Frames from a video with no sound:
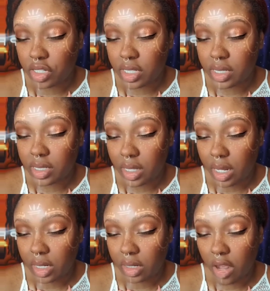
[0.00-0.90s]

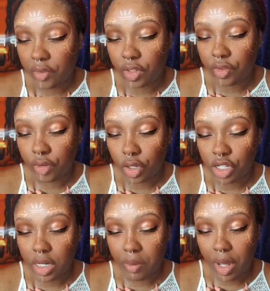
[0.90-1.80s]
son of the
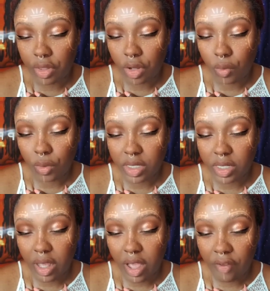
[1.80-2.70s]
virgin mother was
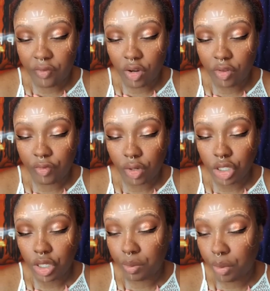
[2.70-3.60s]
ever
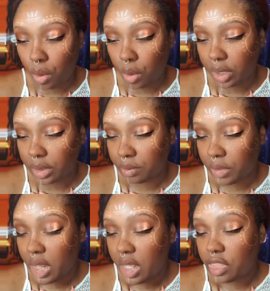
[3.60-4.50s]
virgin born.
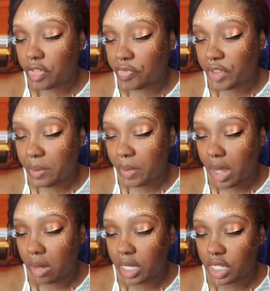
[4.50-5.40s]
The
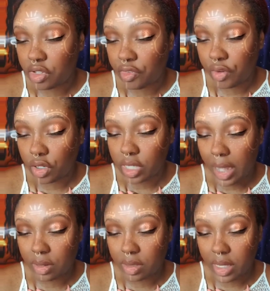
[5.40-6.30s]
female is the
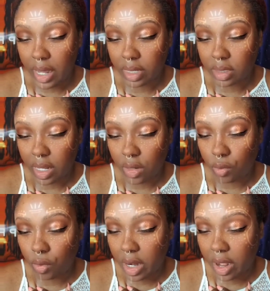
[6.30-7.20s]
fertile sex,
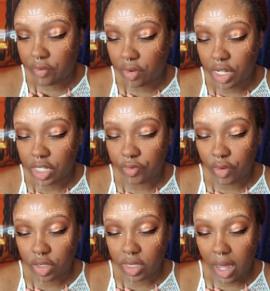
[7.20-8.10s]
and whatever is
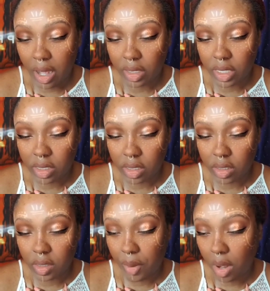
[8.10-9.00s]
fertile is
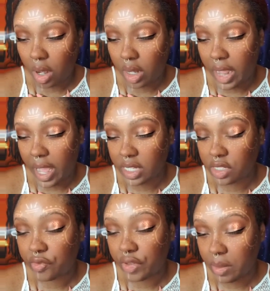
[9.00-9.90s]
looked upon
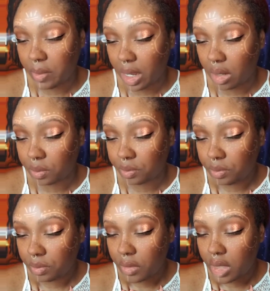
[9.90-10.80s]
as female.
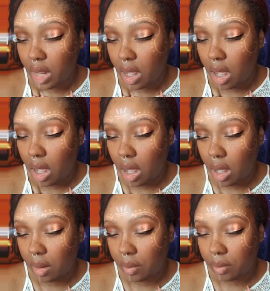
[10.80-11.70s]

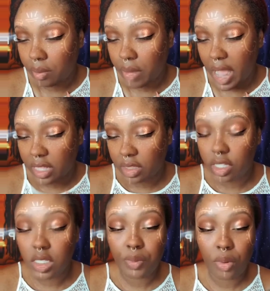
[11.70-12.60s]
At
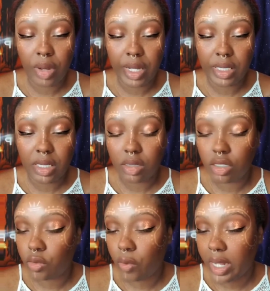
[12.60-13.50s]
this point,
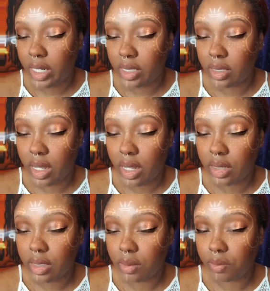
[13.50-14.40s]
Swiney says,